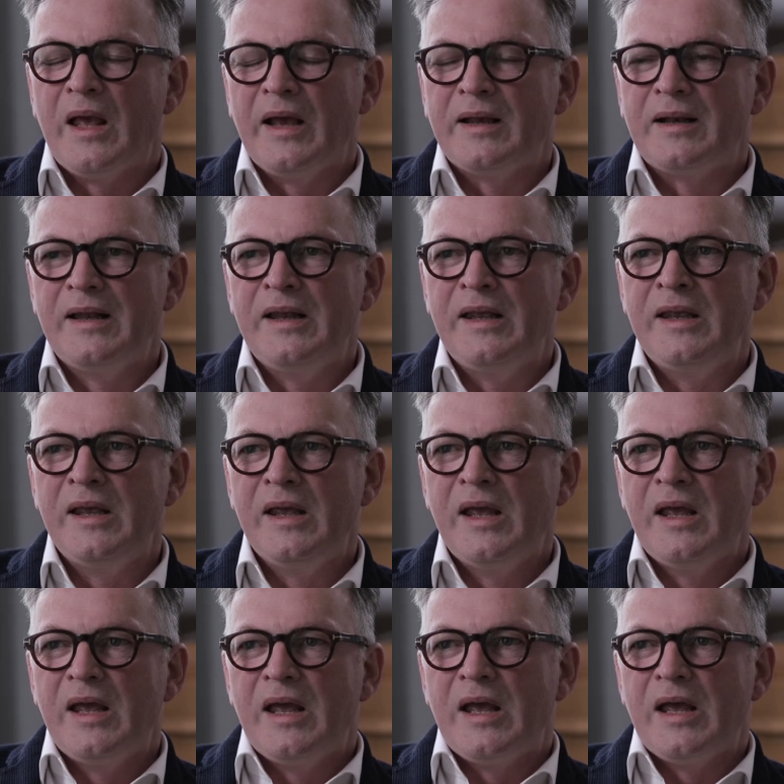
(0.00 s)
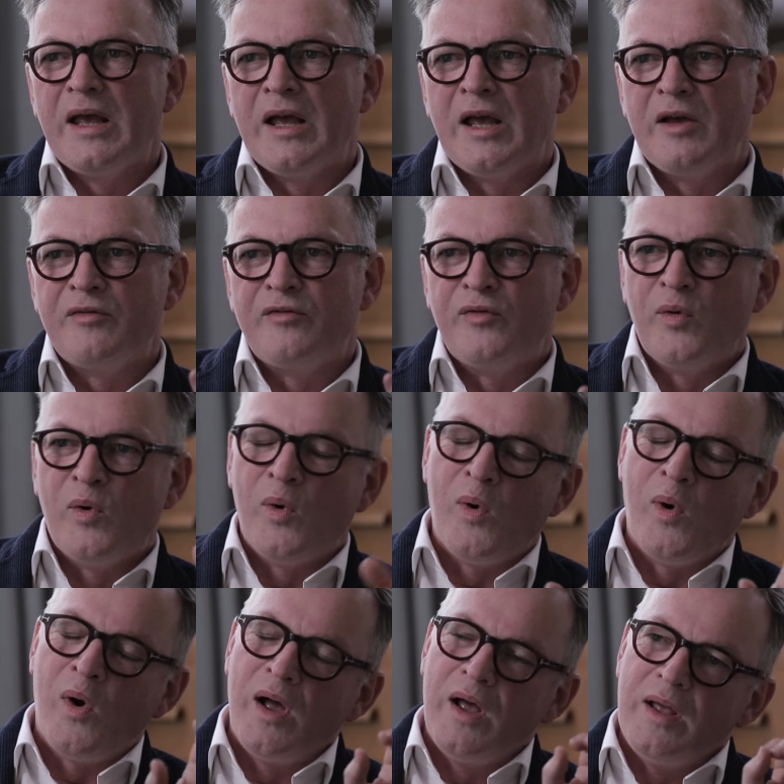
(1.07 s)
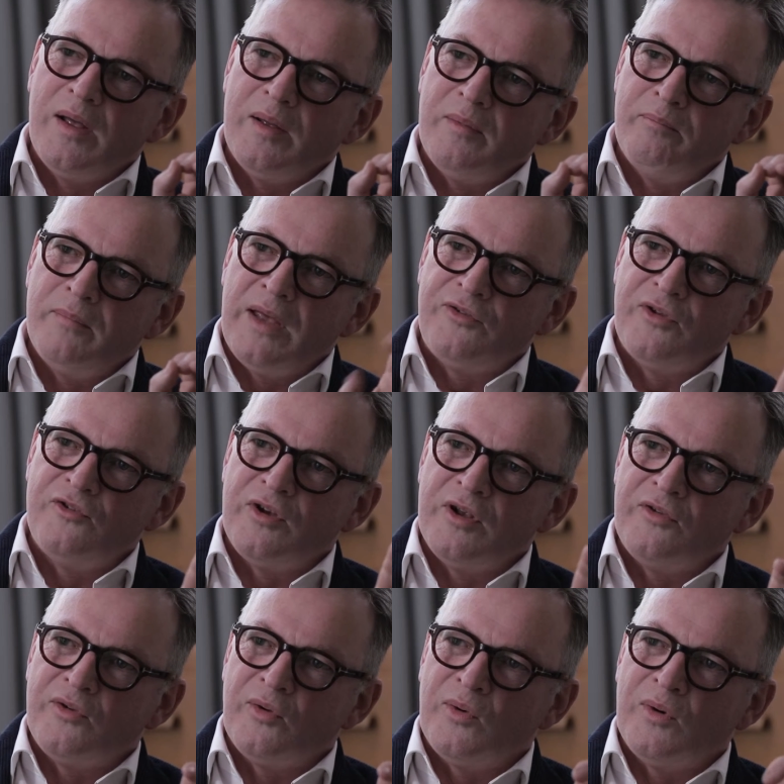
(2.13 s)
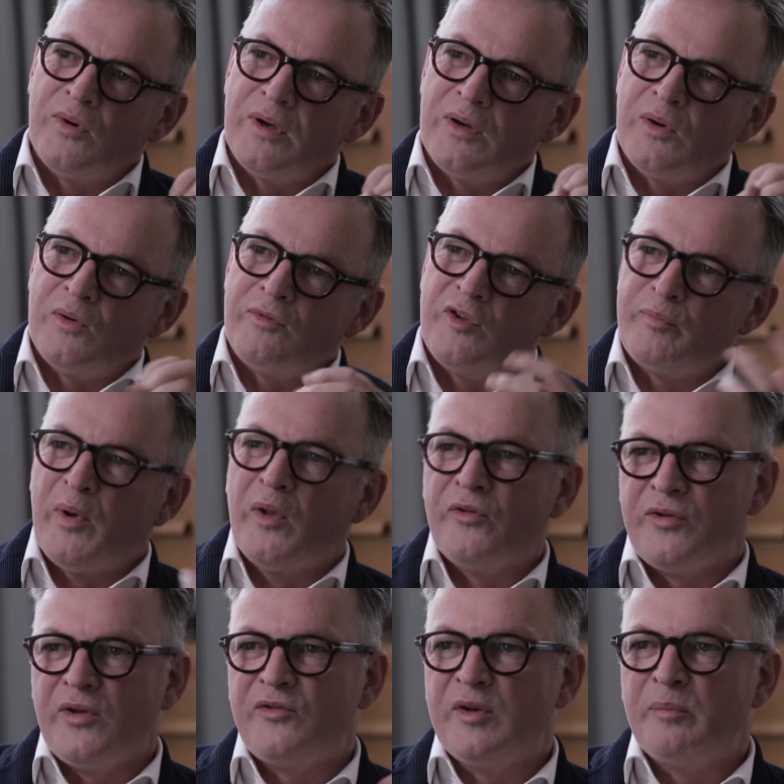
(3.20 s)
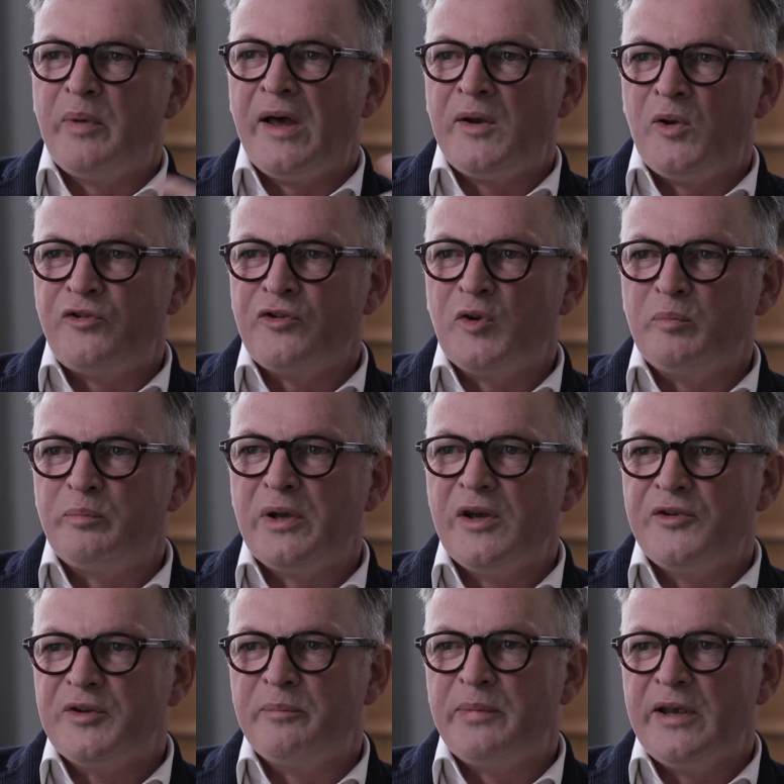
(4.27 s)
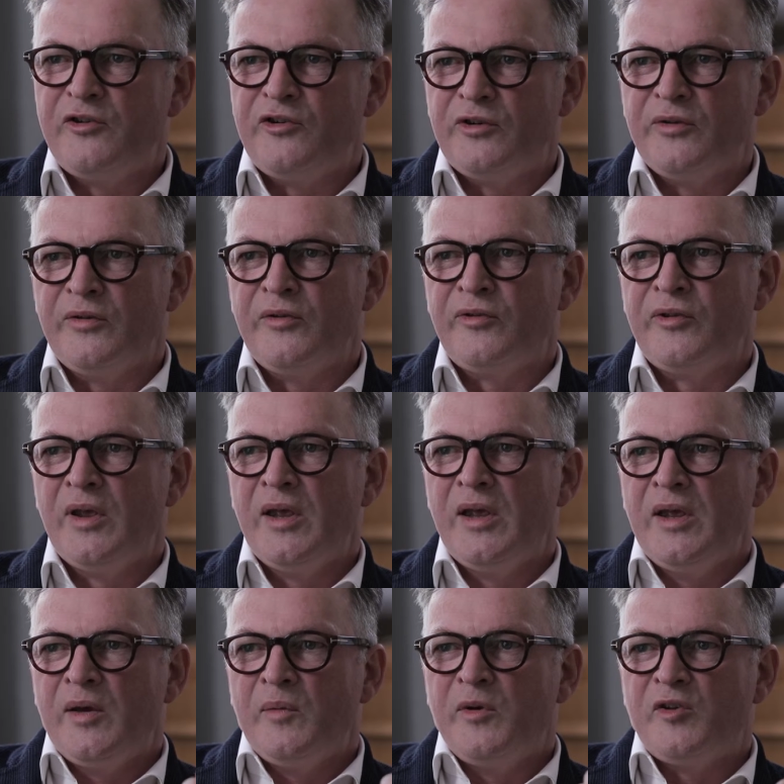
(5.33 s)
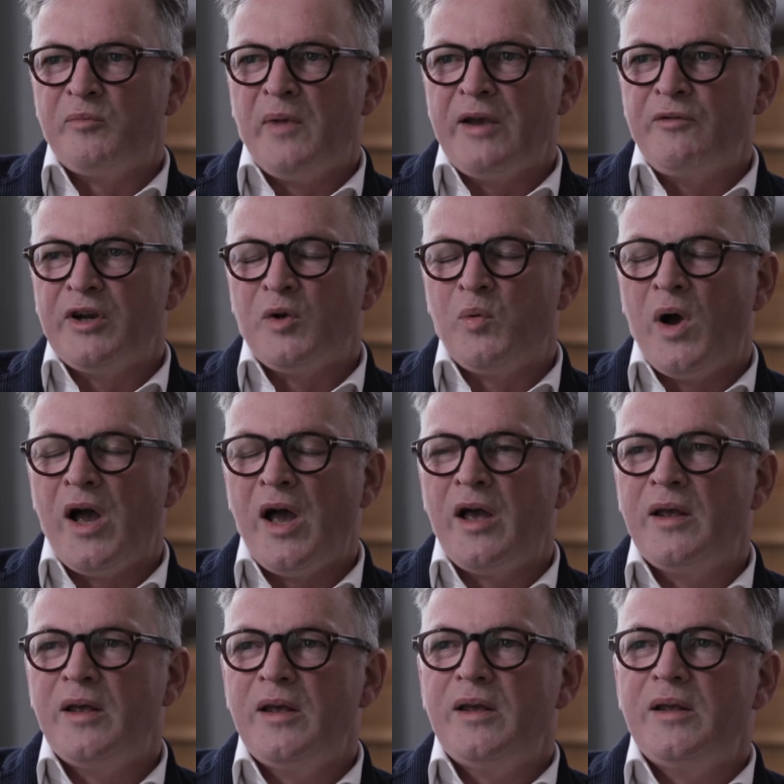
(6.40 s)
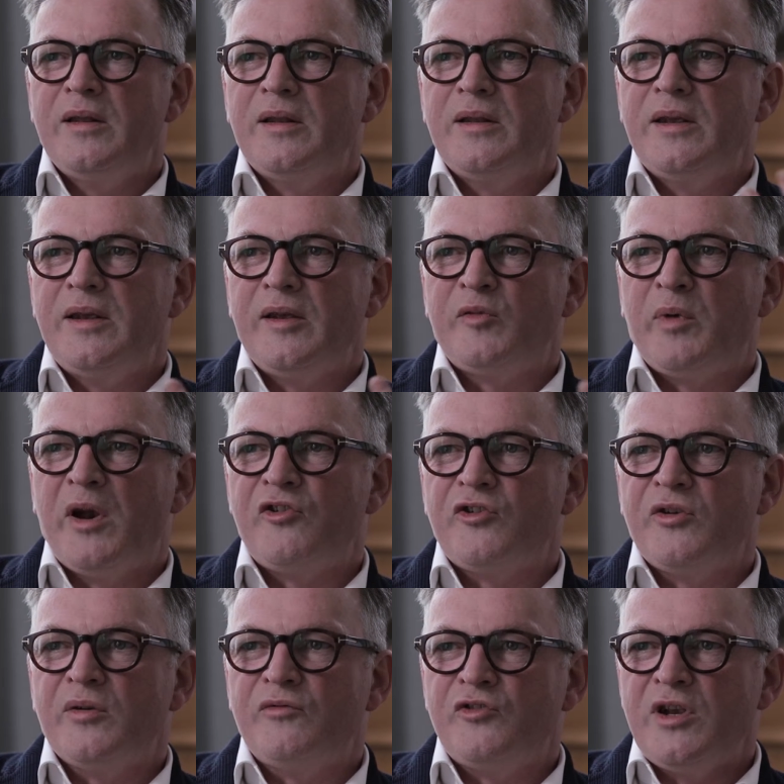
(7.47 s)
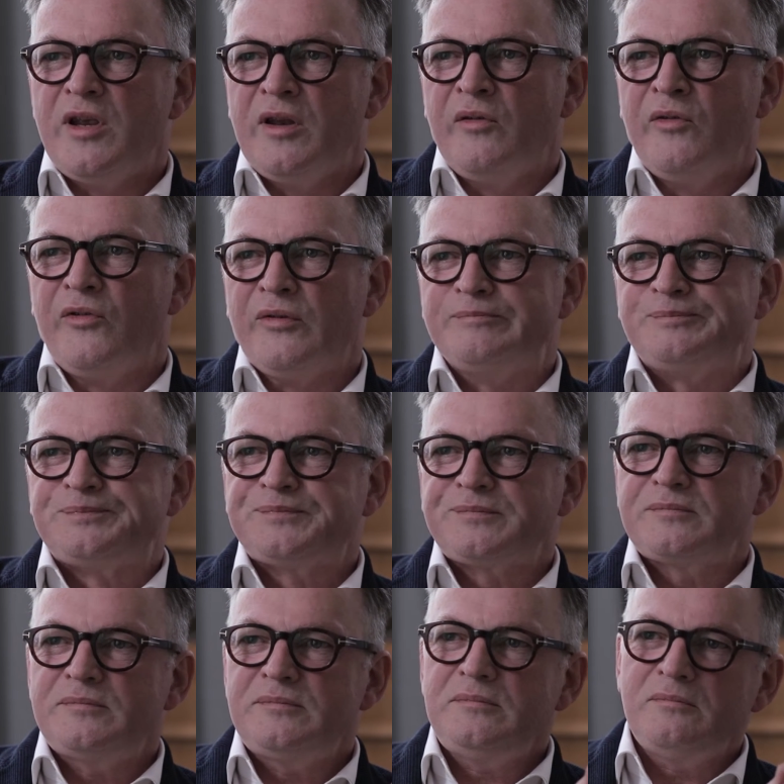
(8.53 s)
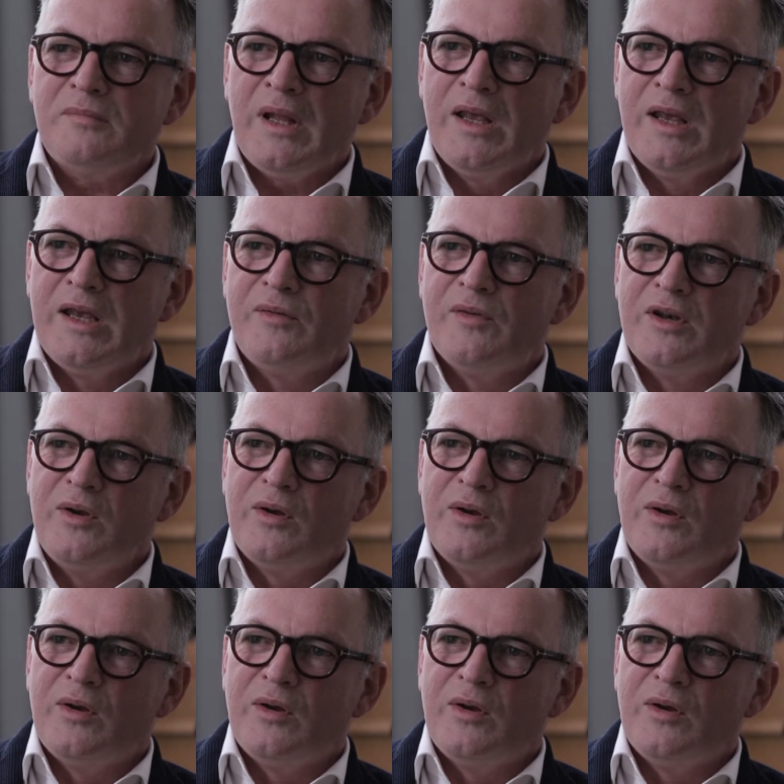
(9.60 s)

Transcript: And clearly, for messages or responses to biological perturbations, which might require the expression of genes in the